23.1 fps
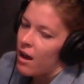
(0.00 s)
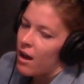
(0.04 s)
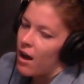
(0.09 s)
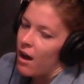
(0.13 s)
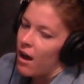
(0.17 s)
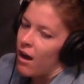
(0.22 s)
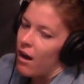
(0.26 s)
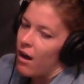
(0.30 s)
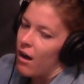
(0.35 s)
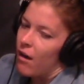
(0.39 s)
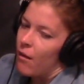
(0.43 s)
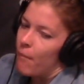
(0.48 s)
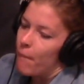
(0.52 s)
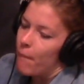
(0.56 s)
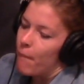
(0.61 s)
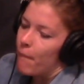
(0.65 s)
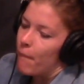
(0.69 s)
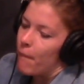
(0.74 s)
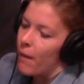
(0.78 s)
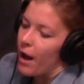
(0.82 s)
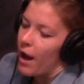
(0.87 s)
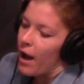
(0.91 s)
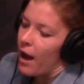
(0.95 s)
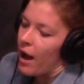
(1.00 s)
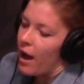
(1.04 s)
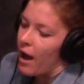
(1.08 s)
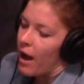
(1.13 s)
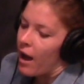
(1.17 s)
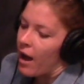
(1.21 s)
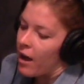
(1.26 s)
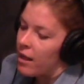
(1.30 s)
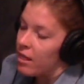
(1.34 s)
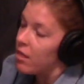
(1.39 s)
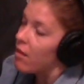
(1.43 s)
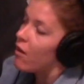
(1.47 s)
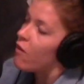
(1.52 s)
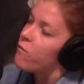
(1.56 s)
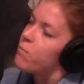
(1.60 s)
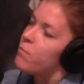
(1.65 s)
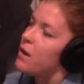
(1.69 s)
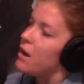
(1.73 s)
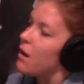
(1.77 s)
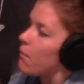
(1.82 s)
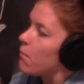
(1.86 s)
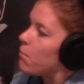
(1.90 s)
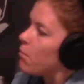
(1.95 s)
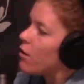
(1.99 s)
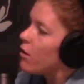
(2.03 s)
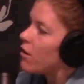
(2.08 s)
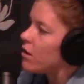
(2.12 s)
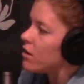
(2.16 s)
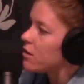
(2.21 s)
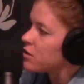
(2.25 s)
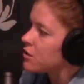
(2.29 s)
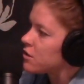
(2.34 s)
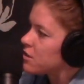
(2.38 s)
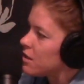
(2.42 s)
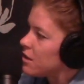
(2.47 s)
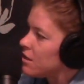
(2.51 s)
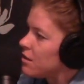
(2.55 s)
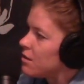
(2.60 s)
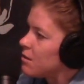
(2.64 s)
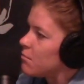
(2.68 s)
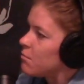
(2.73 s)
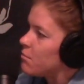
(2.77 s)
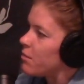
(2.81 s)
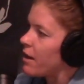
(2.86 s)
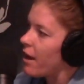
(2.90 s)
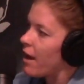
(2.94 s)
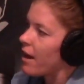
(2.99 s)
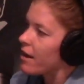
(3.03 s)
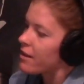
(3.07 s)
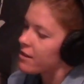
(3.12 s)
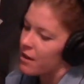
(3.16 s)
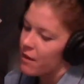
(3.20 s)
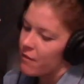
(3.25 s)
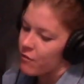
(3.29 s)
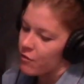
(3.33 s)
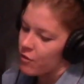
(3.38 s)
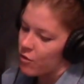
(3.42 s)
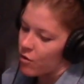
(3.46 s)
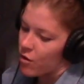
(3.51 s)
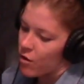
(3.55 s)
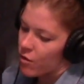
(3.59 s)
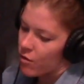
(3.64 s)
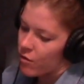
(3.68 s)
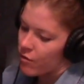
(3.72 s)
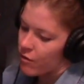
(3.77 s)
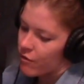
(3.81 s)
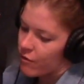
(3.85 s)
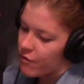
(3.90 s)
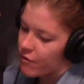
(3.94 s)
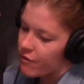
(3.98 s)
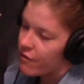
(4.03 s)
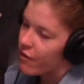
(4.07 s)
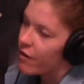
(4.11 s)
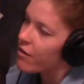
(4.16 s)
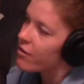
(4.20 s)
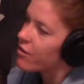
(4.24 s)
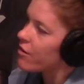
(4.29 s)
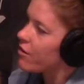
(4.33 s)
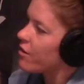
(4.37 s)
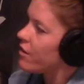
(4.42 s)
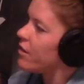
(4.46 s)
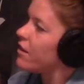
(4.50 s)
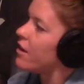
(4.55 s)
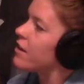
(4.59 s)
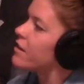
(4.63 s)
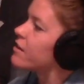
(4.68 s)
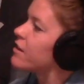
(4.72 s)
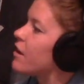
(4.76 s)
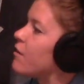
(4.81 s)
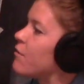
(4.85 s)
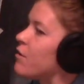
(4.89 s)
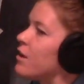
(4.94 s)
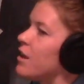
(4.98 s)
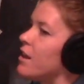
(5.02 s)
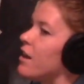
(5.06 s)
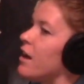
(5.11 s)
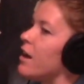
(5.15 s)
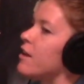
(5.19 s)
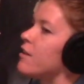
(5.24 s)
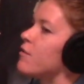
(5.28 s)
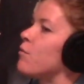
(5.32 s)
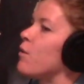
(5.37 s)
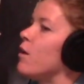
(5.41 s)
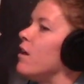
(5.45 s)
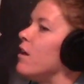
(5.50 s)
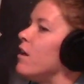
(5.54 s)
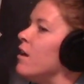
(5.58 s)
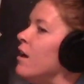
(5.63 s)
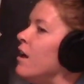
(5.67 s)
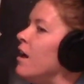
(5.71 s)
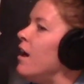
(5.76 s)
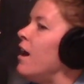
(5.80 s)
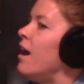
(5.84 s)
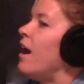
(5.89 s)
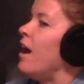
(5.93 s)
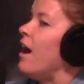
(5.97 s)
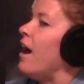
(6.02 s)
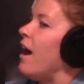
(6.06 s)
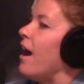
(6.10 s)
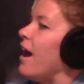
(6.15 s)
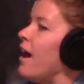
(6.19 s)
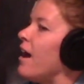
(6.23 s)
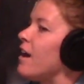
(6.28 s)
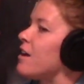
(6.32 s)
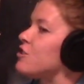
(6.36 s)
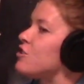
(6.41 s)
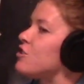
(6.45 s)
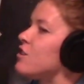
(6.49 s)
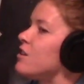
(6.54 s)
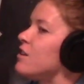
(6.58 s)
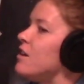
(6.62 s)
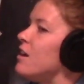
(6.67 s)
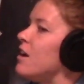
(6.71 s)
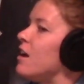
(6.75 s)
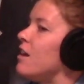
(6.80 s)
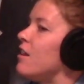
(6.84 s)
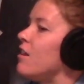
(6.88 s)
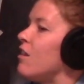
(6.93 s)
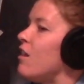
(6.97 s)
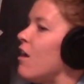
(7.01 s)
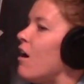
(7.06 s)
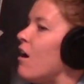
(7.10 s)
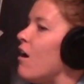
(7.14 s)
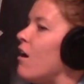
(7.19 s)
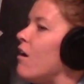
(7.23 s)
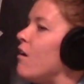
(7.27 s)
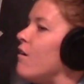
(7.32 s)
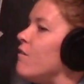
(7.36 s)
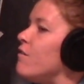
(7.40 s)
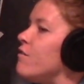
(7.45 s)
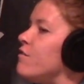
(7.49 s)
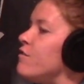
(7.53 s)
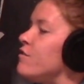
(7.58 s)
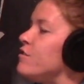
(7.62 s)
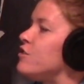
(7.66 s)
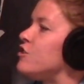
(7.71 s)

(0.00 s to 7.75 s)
I love being pushed. But as I've grown further in this, I realized, well, actually I love